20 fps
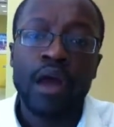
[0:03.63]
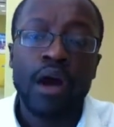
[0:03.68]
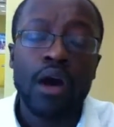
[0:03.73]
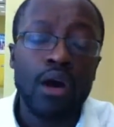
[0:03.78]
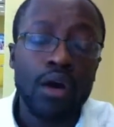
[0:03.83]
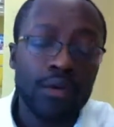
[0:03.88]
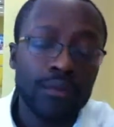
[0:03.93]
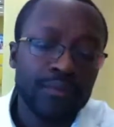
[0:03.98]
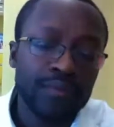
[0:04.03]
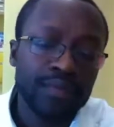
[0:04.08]

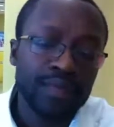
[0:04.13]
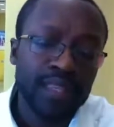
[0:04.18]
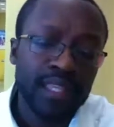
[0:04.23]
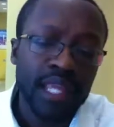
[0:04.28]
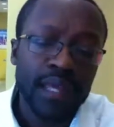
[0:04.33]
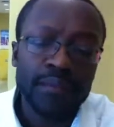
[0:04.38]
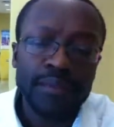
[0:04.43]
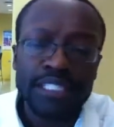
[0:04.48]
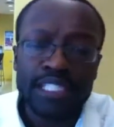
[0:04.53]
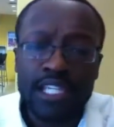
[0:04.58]
Mm.
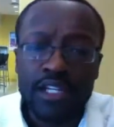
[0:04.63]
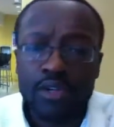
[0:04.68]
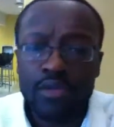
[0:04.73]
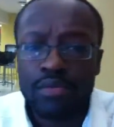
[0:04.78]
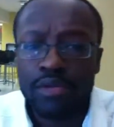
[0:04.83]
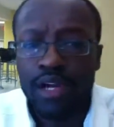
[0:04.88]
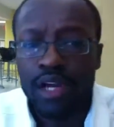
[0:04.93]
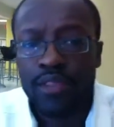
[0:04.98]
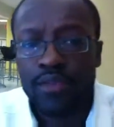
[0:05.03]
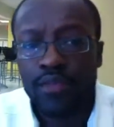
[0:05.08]
Name is
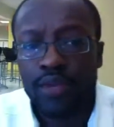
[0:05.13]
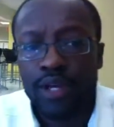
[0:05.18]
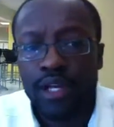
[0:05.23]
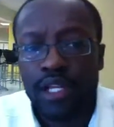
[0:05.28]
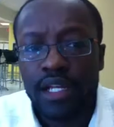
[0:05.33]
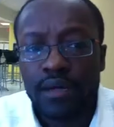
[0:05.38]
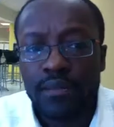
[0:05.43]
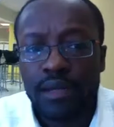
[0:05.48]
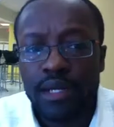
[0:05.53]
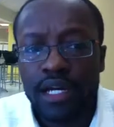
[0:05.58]
Seku
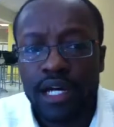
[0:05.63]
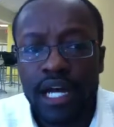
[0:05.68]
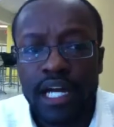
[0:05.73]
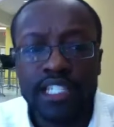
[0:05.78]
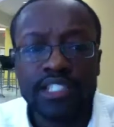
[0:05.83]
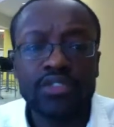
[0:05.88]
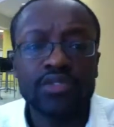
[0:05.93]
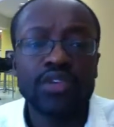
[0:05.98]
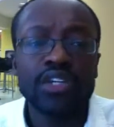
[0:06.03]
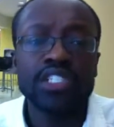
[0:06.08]
Brathwaite. I'm a
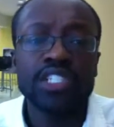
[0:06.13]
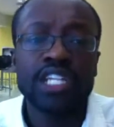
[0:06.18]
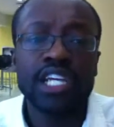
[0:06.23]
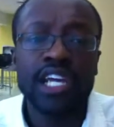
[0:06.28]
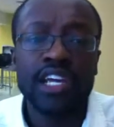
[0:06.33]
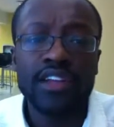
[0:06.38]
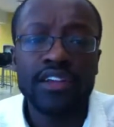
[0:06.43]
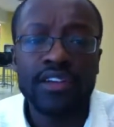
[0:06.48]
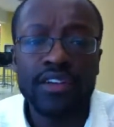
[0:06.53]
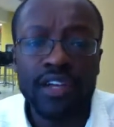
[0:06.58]
high school
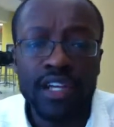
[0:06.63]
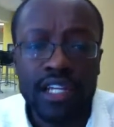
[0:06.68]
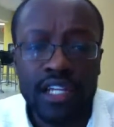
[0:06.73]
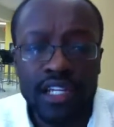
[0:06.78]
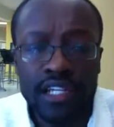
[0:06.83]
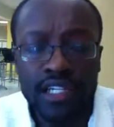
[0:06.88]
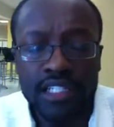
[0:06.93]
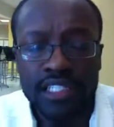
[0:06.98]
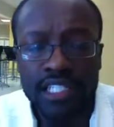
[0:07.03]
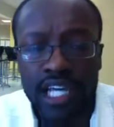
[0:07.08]
educator in
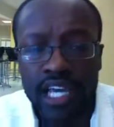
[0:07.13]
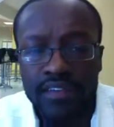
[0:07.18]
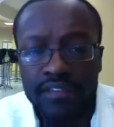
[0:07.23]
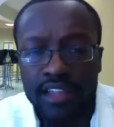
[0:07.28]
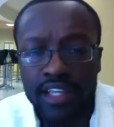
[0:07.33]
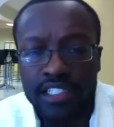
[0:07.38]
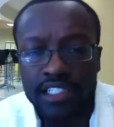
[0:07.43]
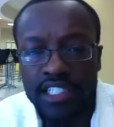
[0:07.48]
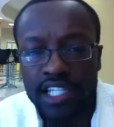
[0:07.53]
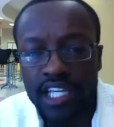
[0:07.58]

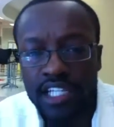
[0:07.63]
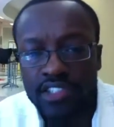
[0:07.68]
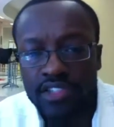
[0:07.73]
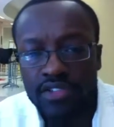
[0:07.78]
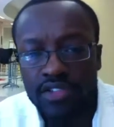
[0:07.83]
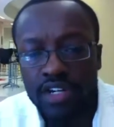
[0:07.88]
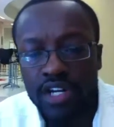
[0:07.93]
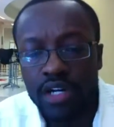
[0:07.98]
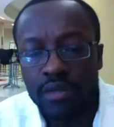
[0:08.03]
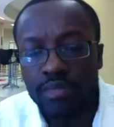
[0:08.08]
Taft
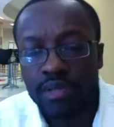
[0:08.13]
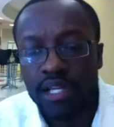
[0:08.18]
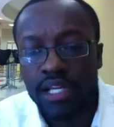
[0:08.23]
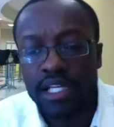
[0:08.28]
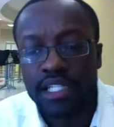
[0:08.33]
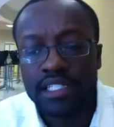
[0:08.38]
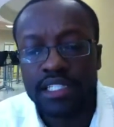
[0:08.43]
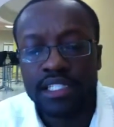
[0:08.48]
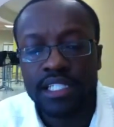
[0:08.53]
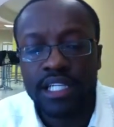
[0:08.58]
Educational
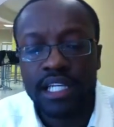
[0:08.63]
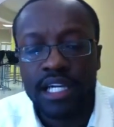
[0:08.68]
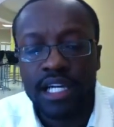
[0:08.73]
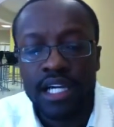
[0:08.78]
Complex.